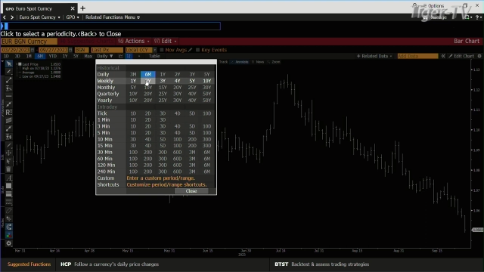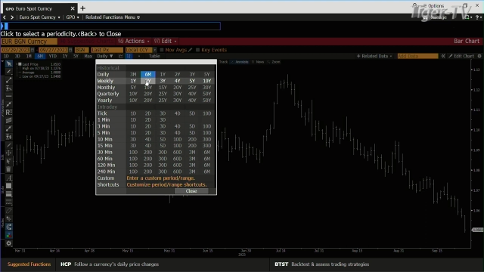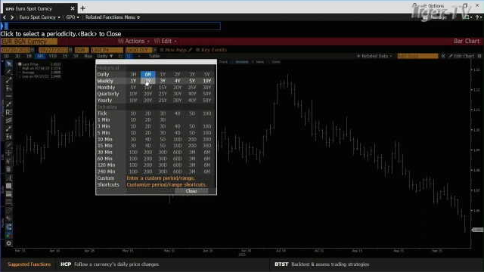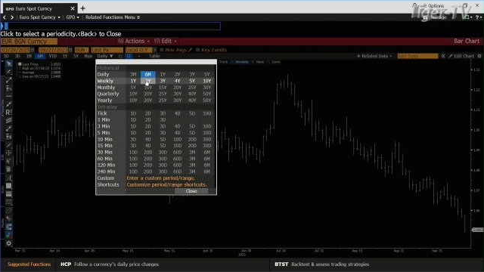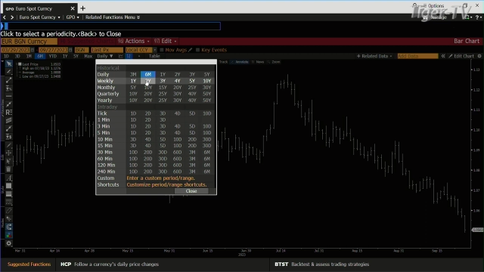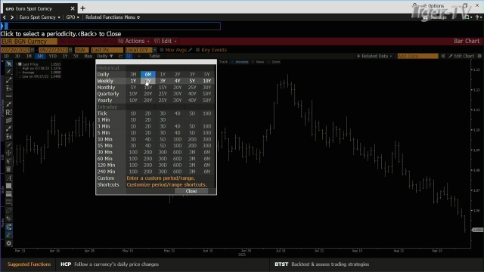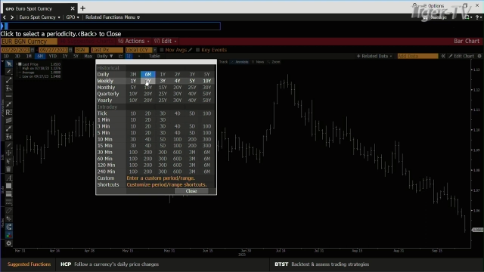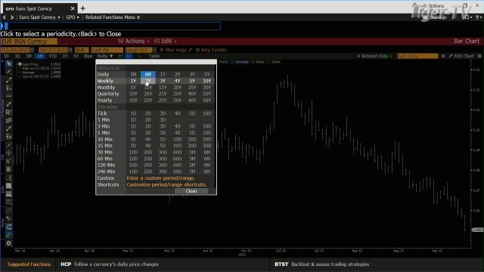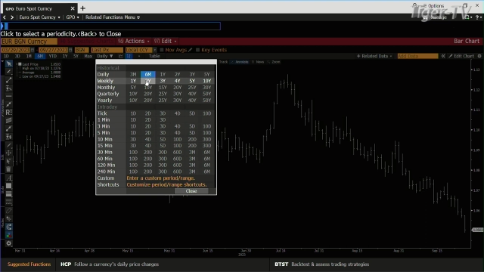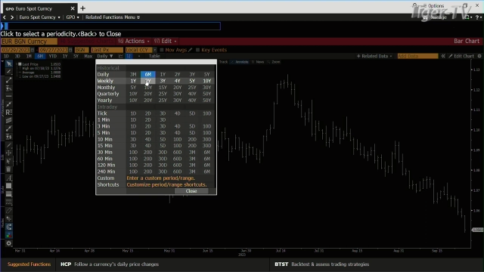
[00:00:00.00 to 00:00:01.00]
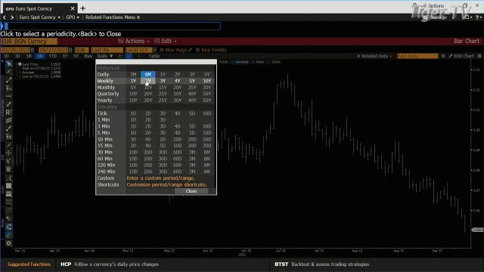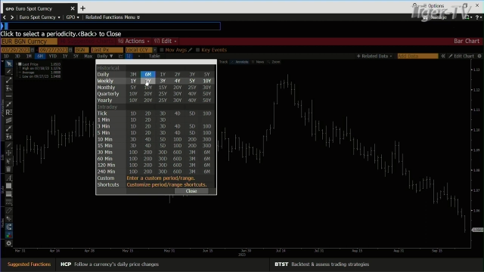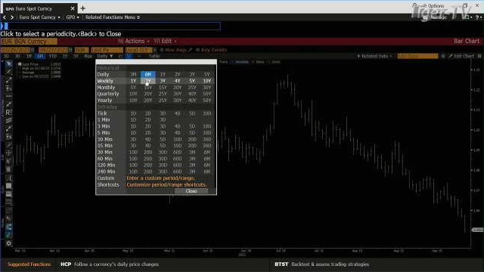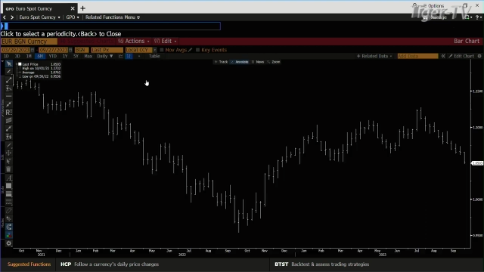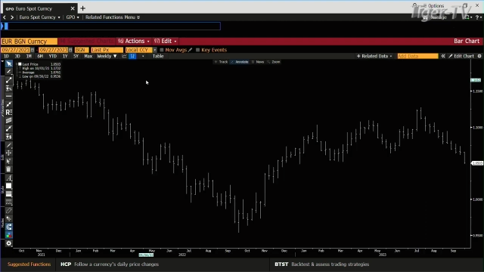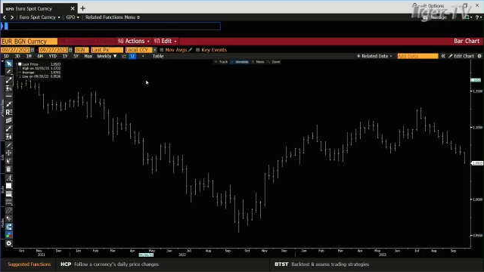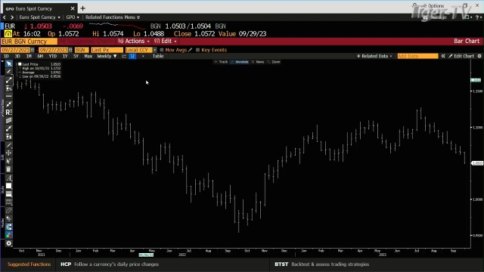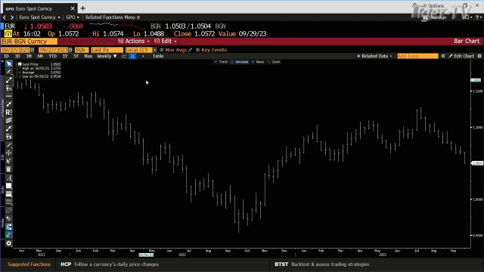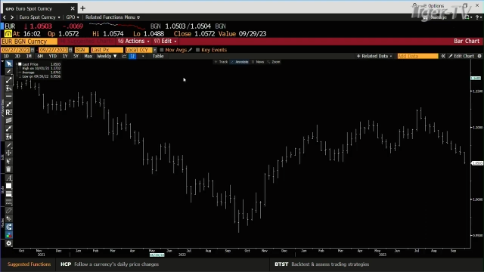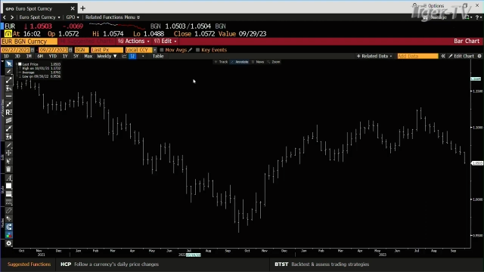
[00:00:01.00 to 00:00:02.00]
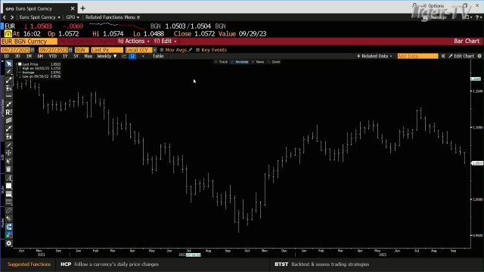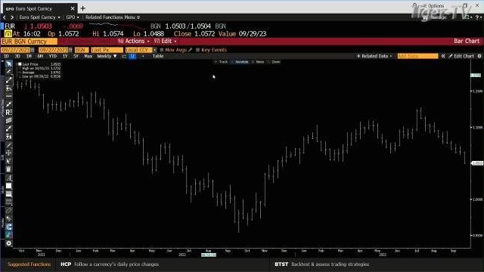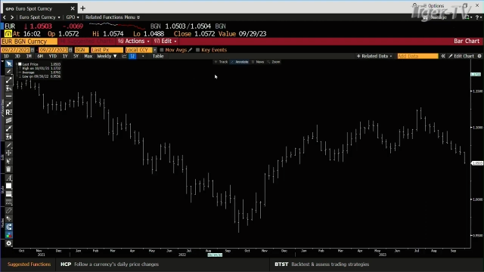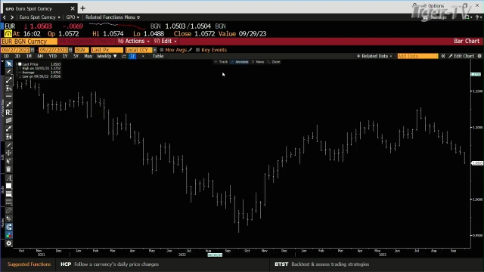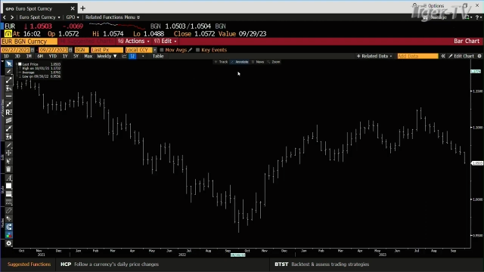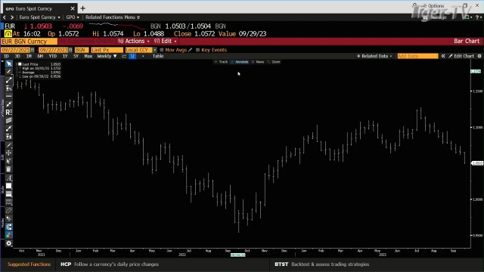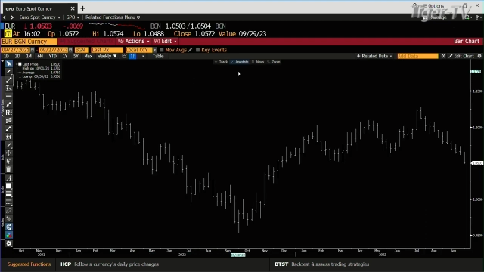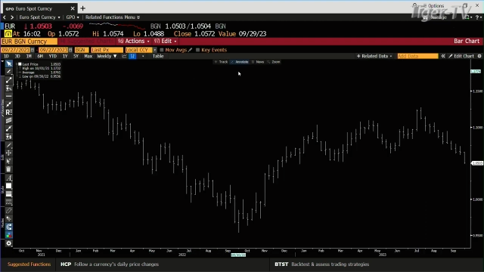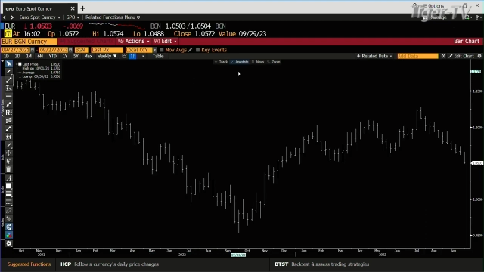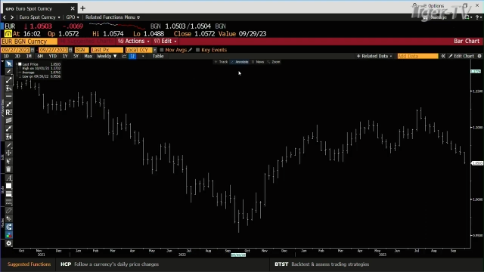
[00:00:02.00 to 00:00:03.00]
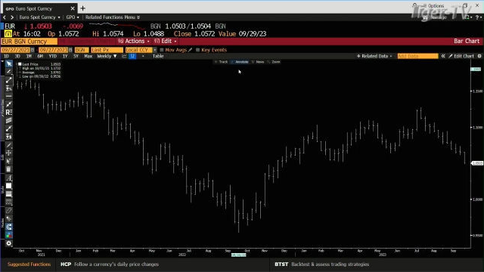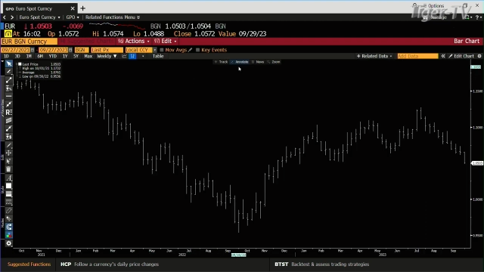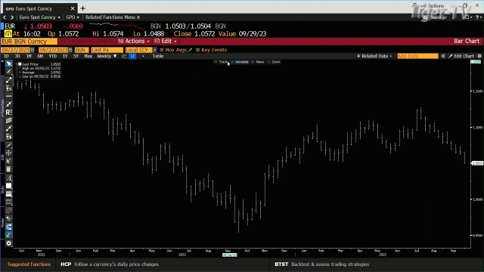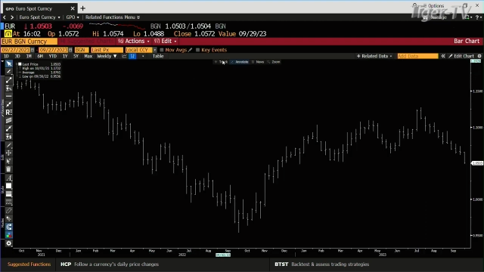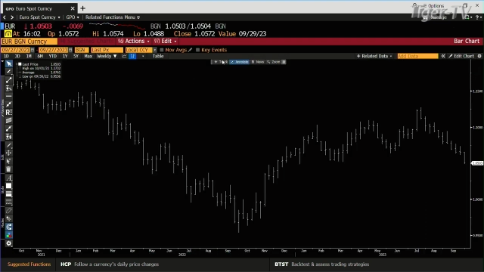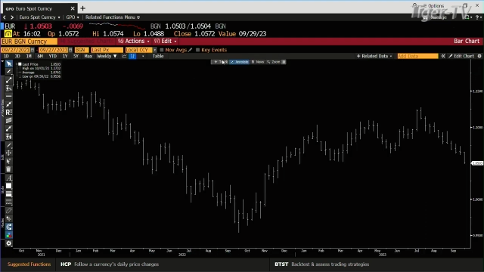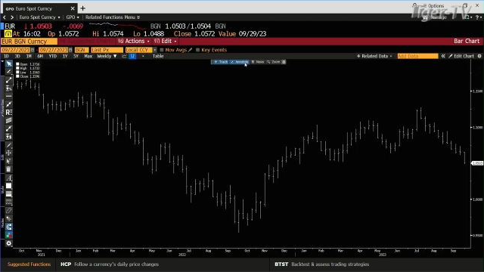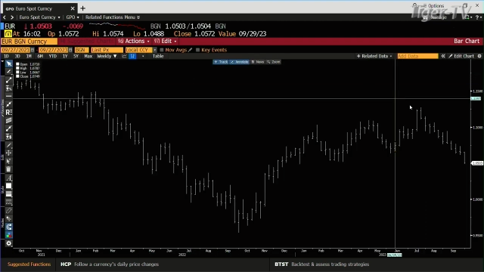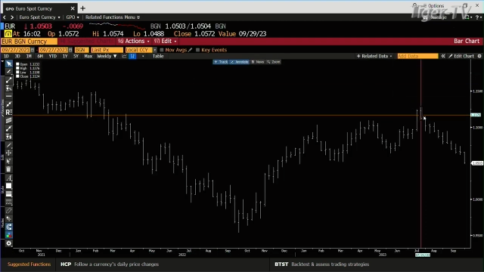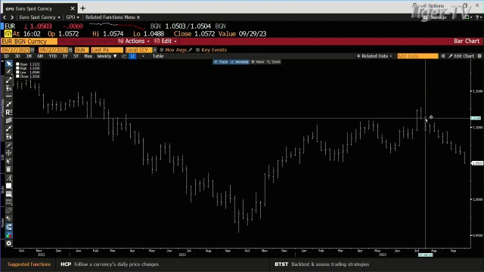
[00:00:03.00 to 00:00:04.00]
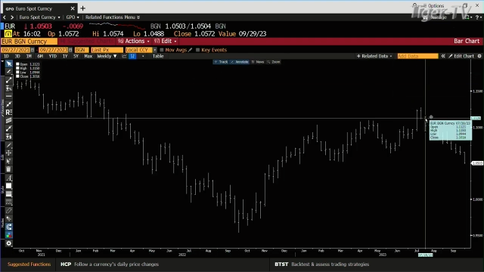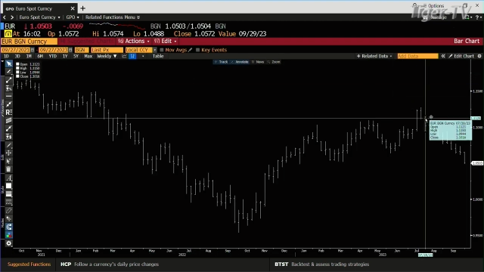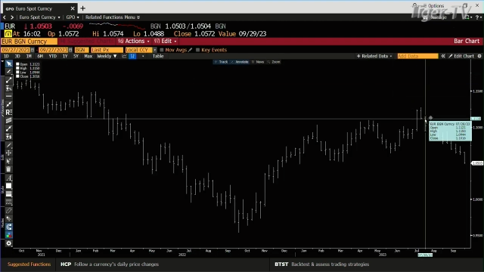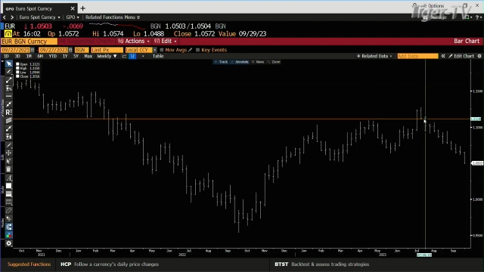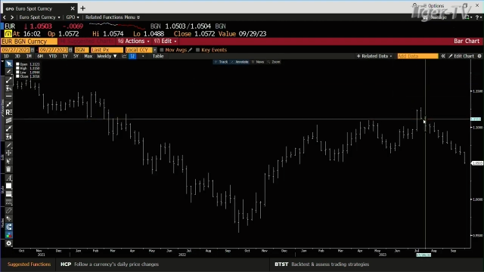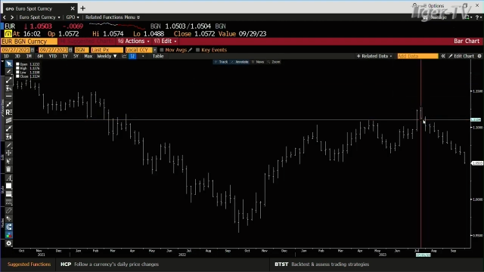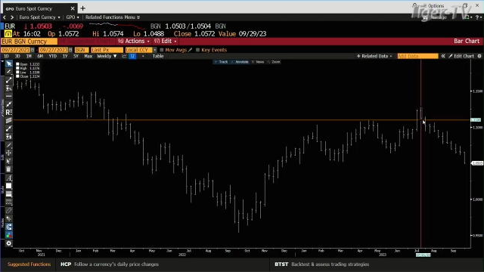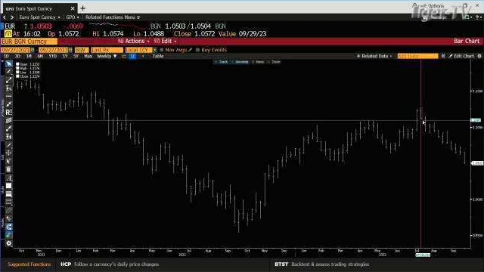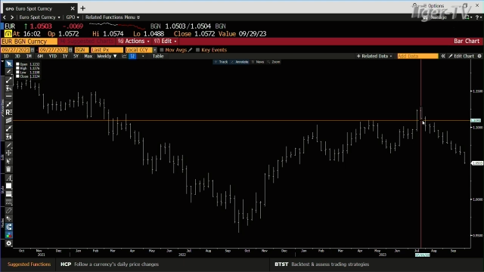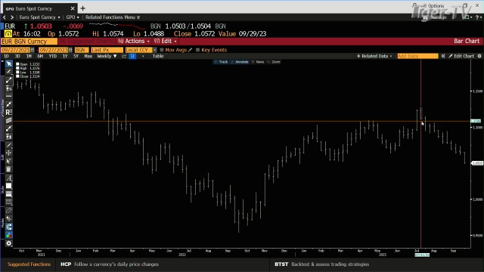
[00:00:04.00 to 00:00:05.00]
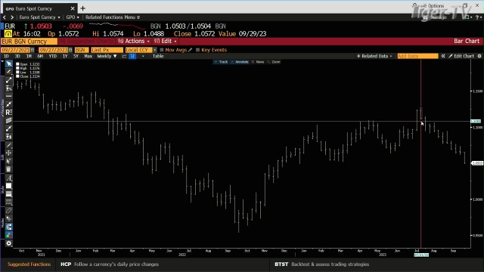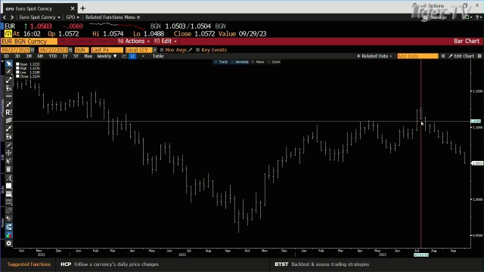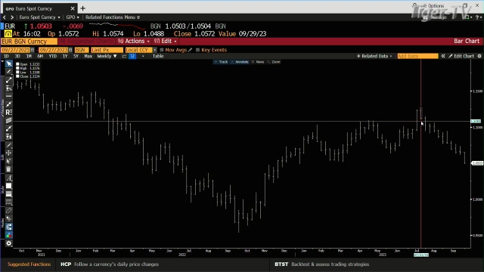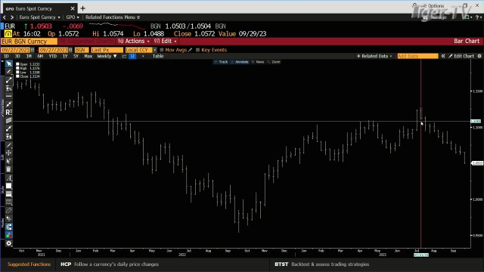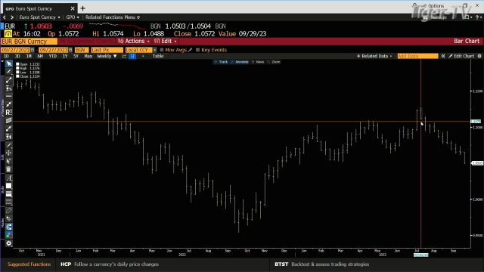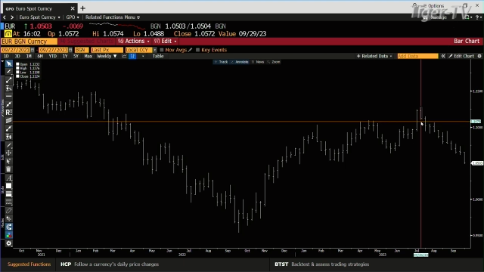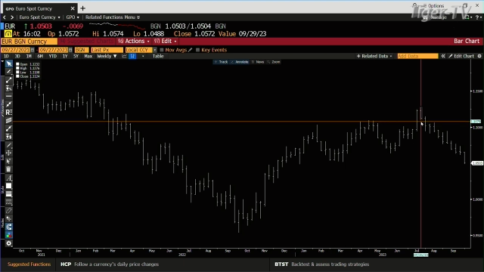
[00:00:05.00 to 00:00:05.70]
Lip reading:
Nobody's mouth can be seen.